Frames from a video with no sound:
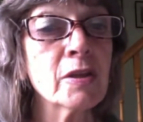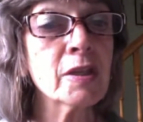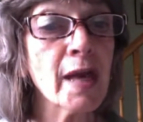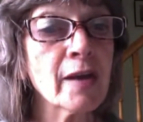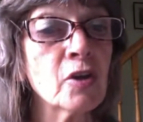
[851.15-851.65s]

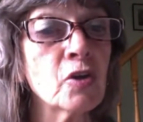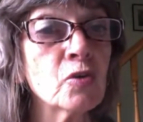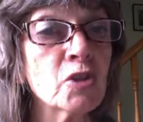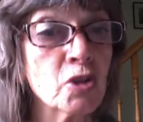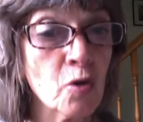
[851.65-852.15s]
Thank you
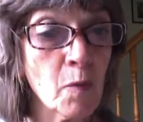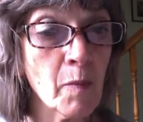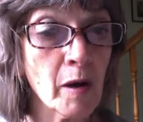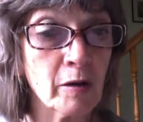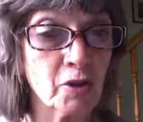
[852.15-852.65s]
so
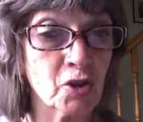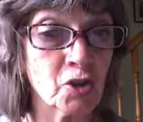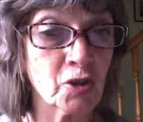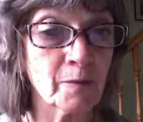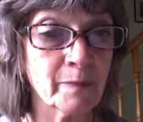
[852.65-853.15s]
much.